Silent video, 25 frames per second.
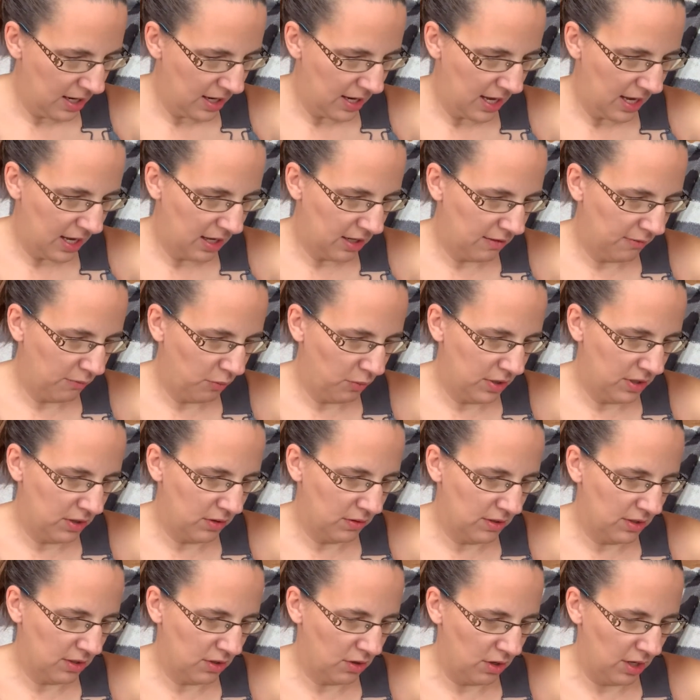out of window
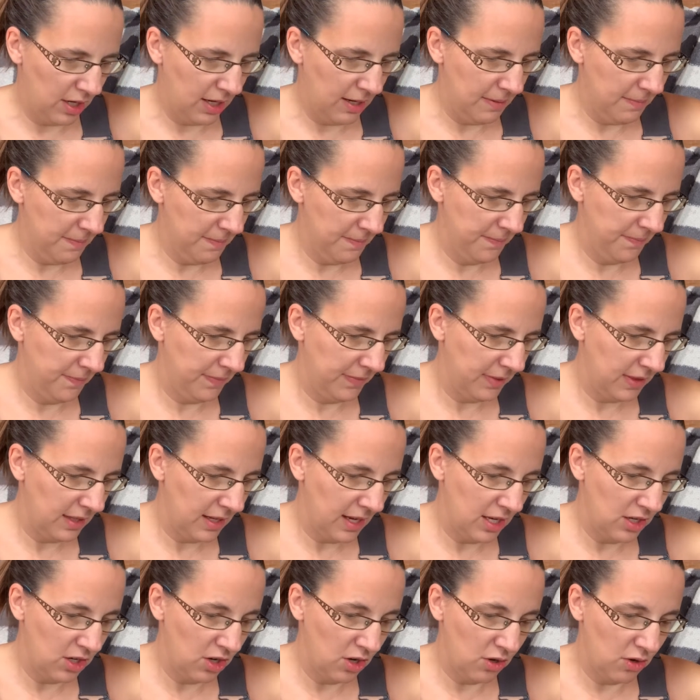screen
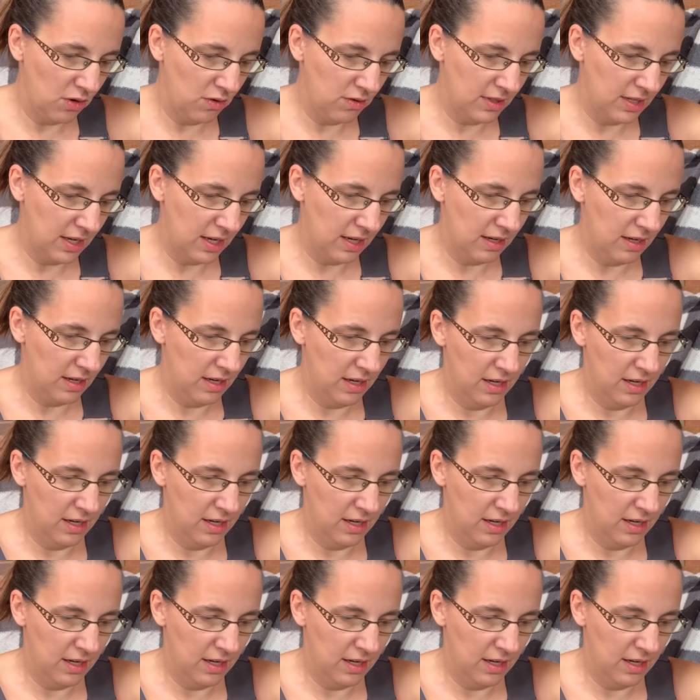and you use it.